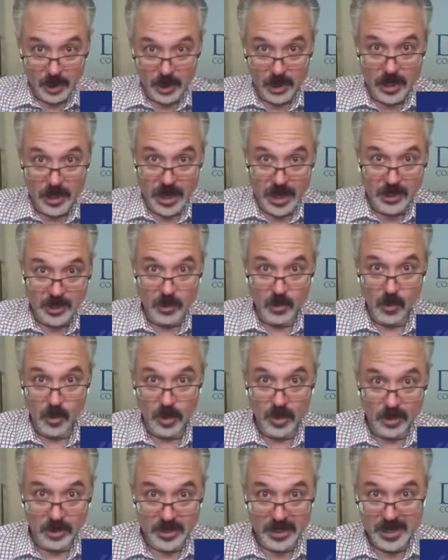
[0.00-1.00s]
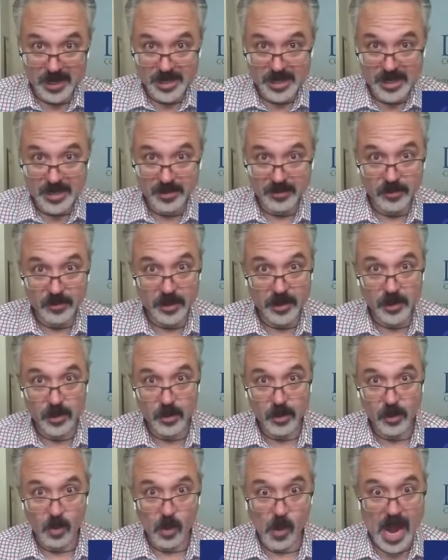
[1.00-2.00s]
and look at the world in a different
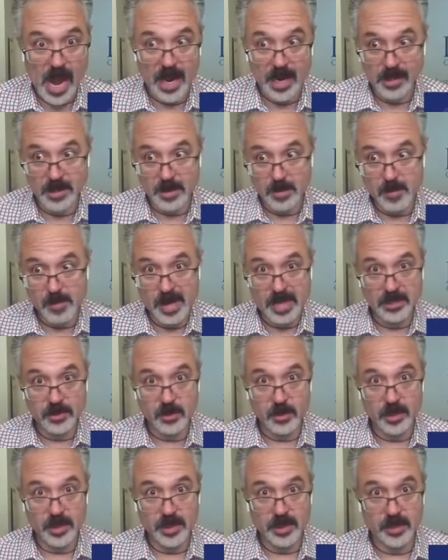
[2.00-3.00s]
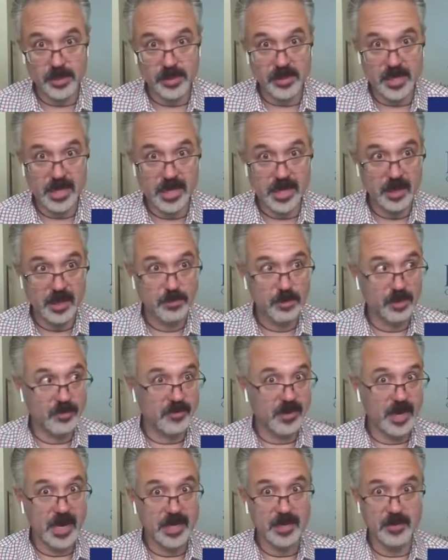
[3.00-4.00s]
way, to mess with their thinking,
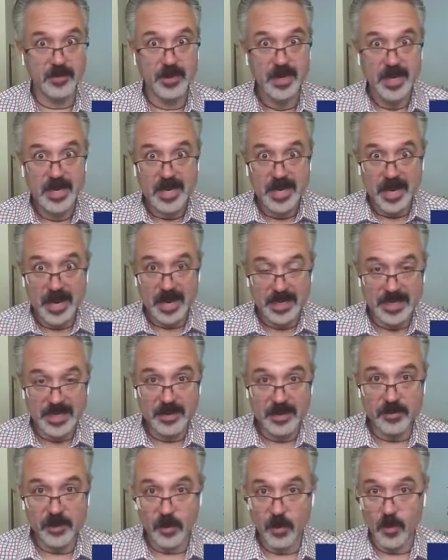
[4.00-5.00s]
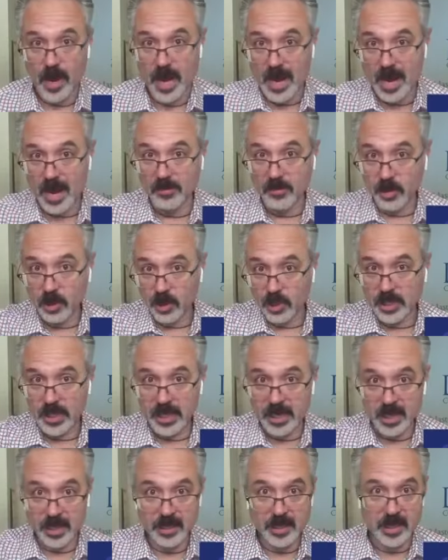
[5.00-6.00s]
provide them a different way of
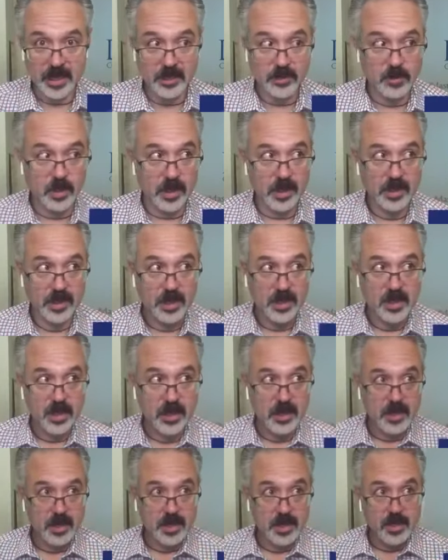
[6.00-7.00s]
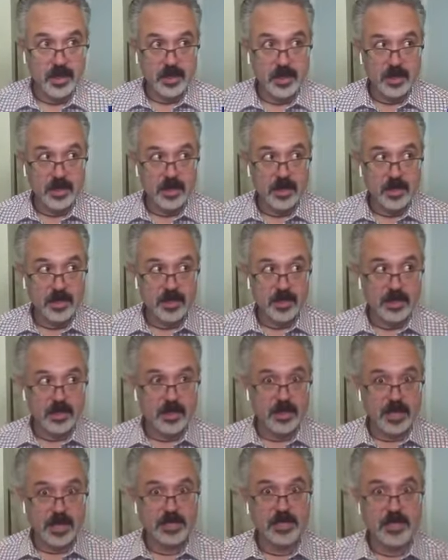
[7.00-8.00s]
looking at things. Well,
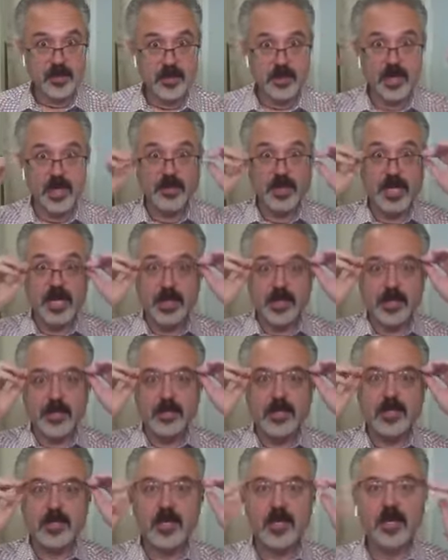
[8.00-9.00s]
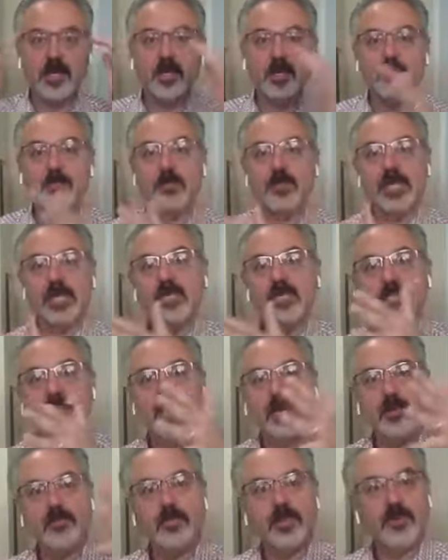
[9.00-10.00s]
that's only a piece because
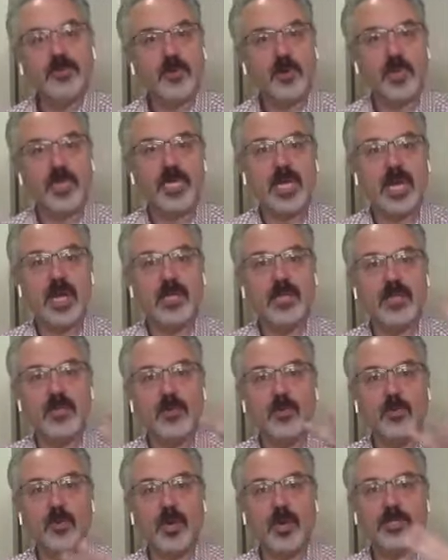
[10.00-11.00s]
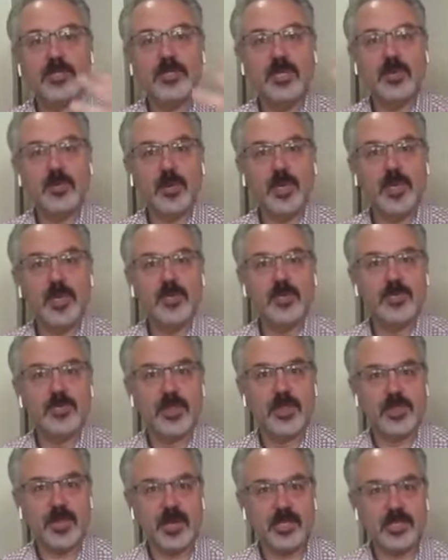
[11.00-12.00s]
then before that, the words that we use,
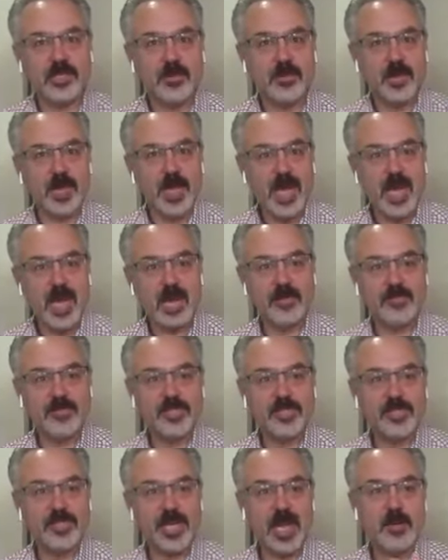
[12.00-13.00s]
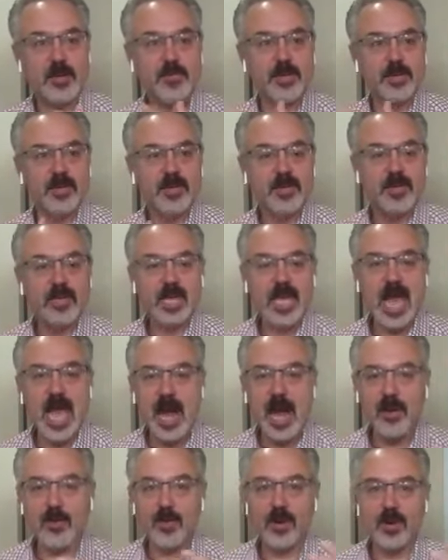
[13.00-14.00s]
the thought that we have shape
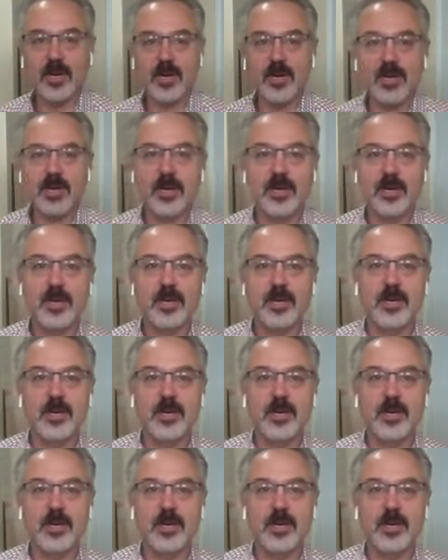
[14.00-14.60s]
our